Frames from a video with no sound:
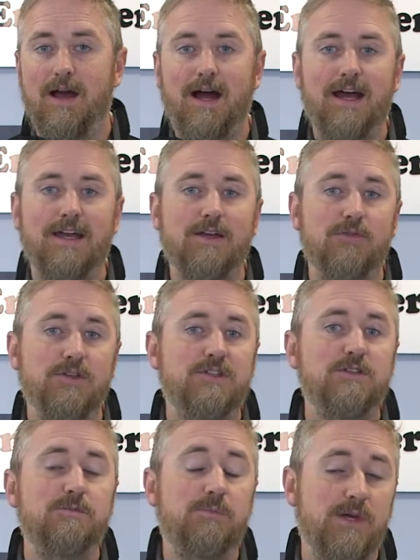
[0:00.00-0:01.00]
Hi,
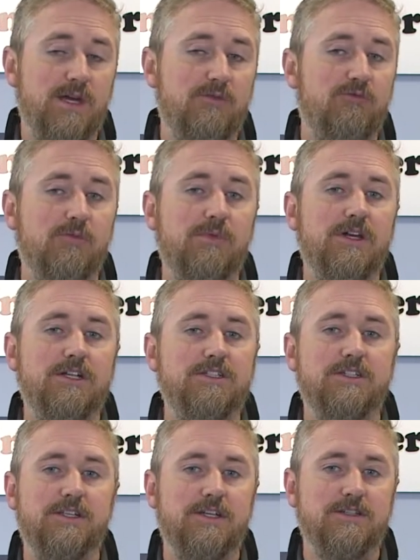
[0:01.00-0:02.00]
this is Ben from
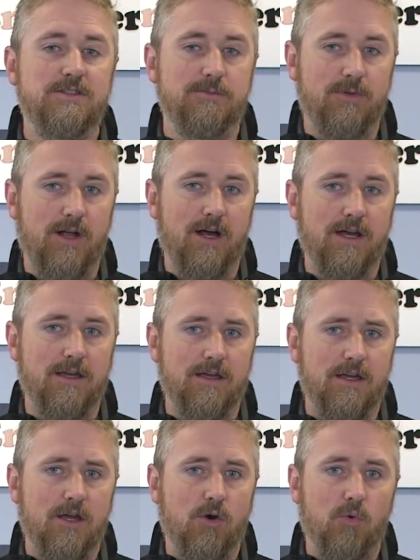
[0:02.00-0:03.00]
Engineer Supply.
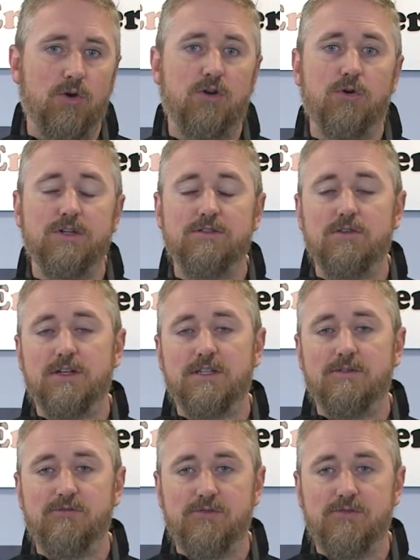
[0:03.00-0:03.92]
We're going to look at the